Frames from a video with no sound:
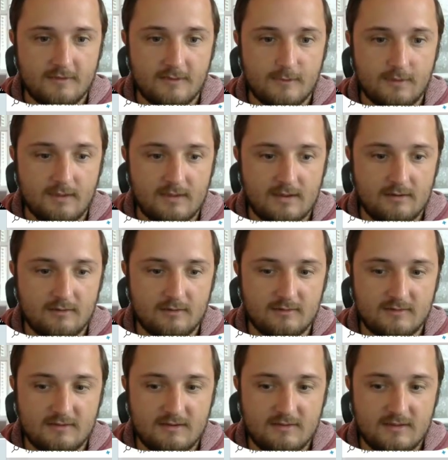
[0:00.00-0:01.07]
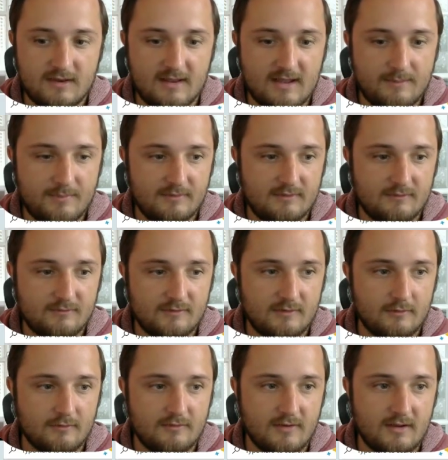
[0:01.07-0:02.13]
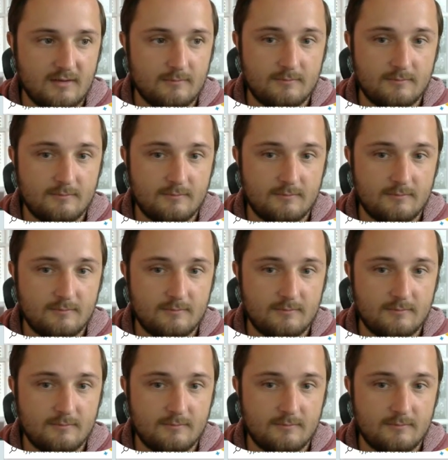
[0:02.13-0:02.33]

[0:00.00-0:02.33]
that we can guarantee that it happens every single time?